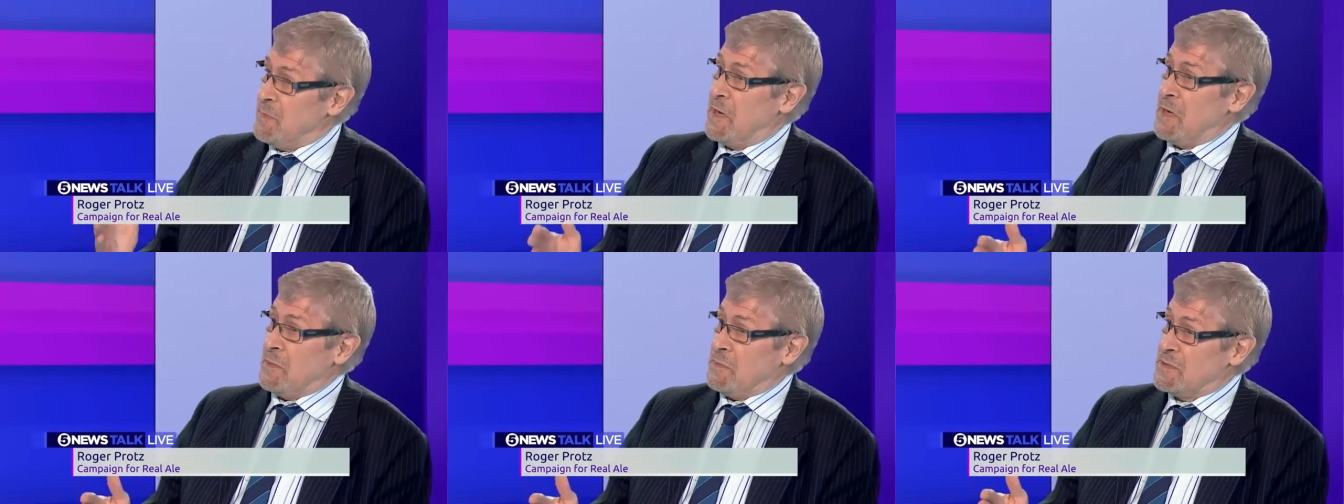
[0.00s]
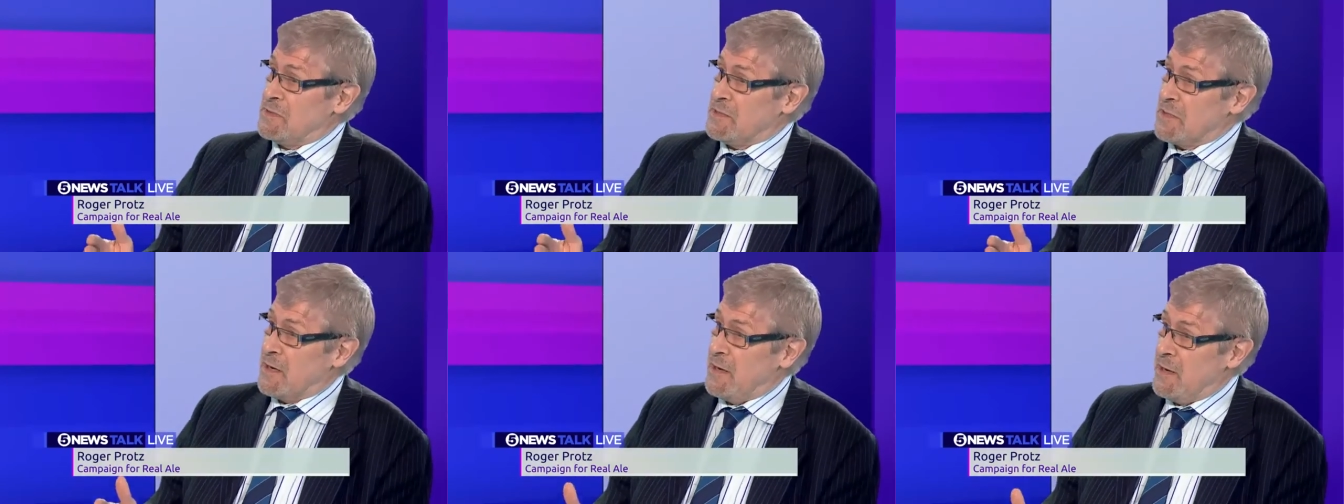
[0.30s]

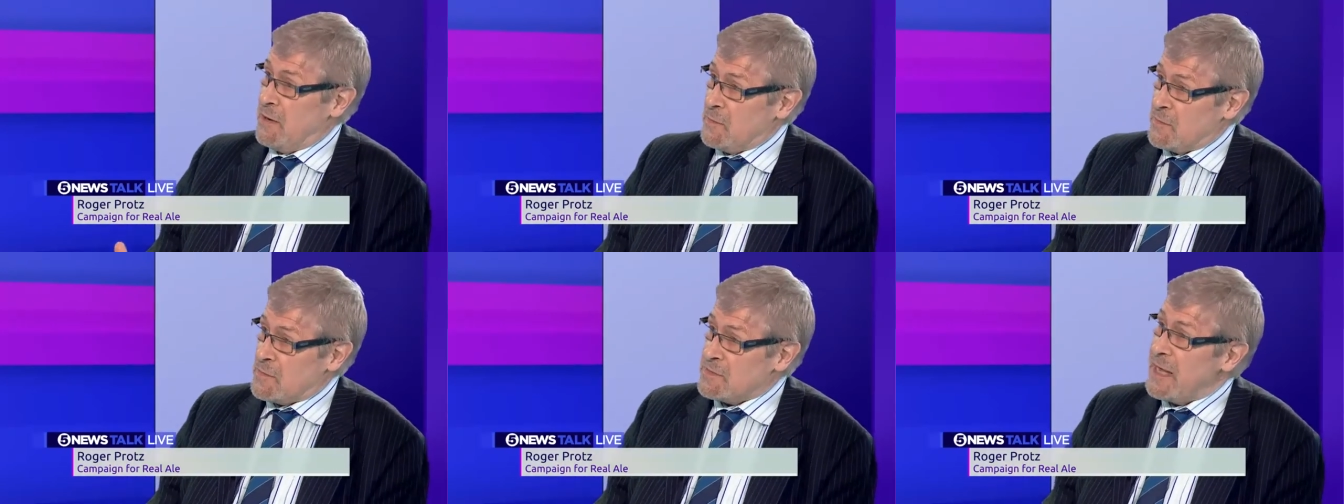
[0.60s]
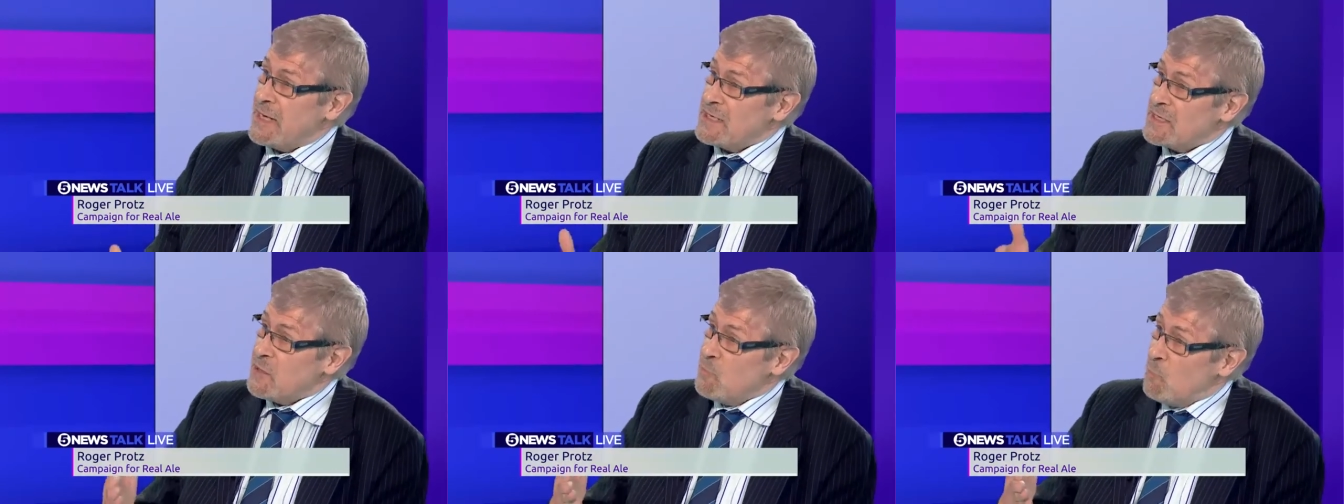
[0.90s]
pubs to close.
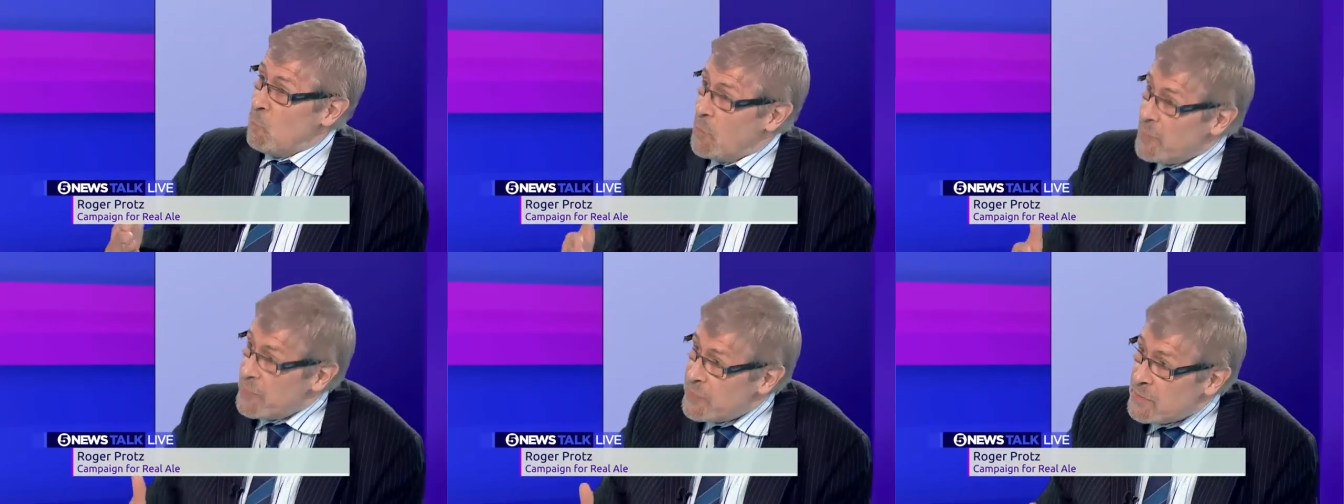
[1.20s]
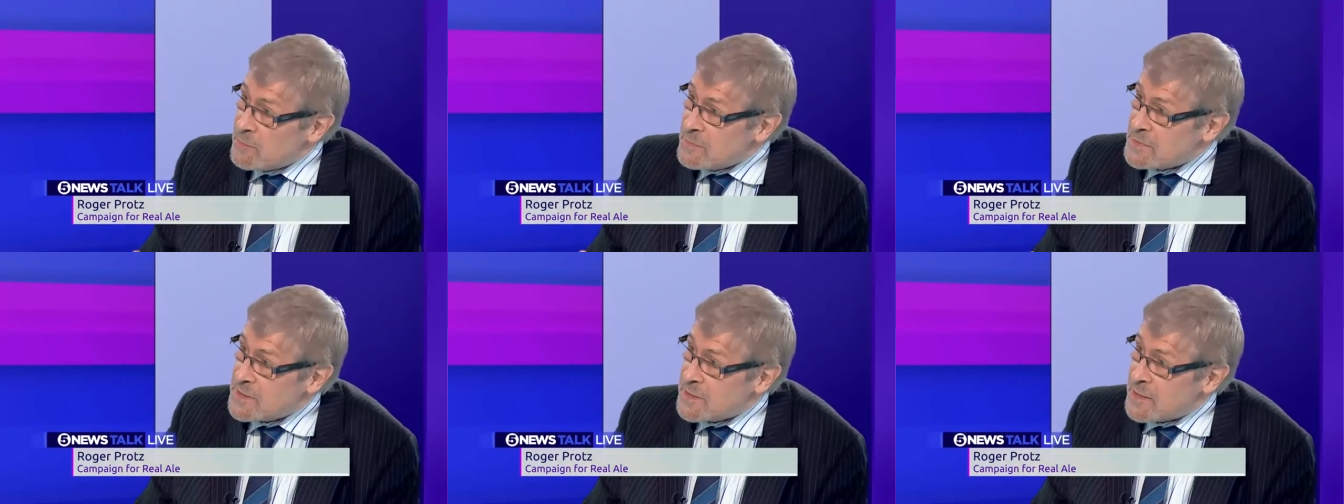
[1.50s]
They actually want mm.
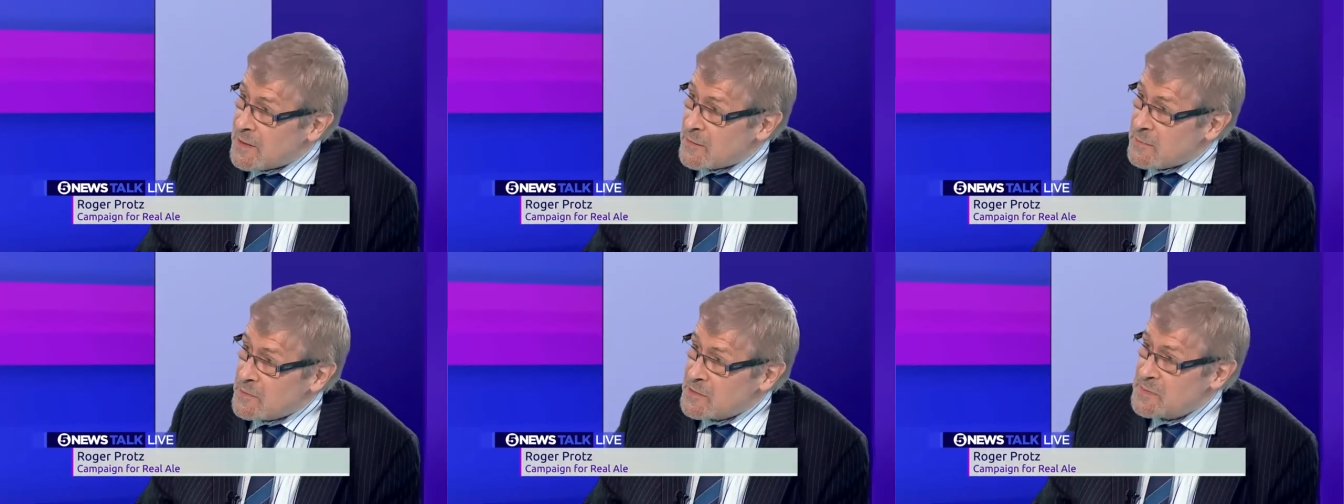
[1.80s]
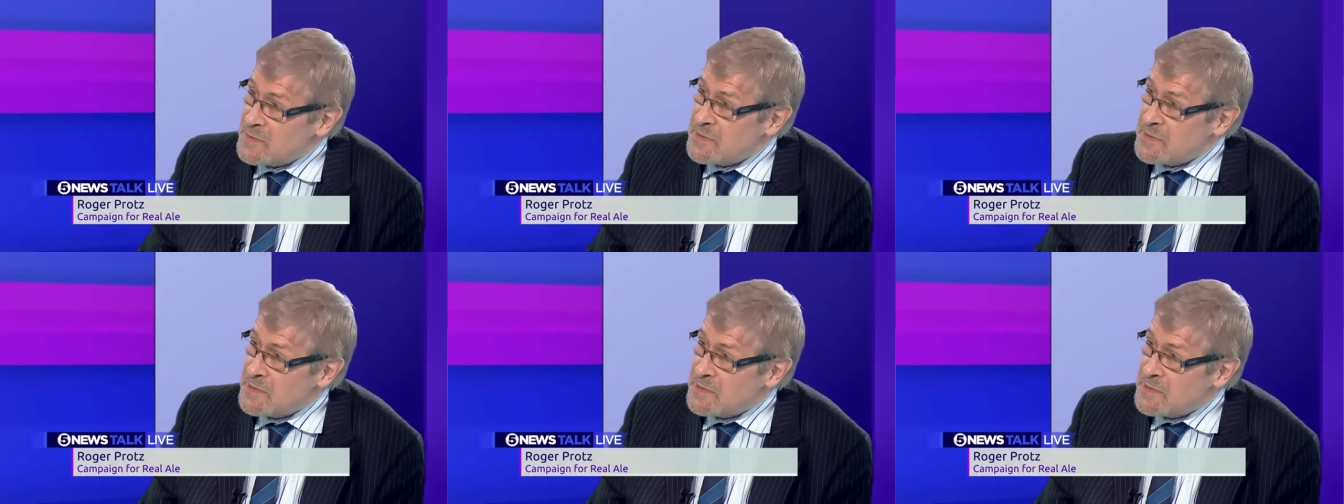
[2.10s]
them to close,